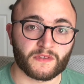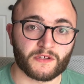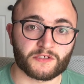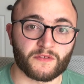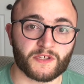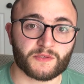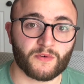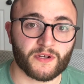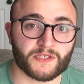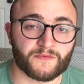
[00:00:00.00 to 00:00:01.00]
So this
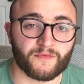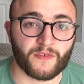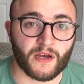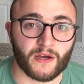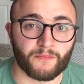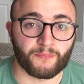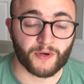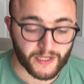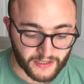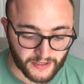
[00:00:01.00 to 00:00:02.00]
one is
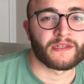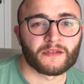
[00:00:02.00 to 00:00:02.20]
pretty good.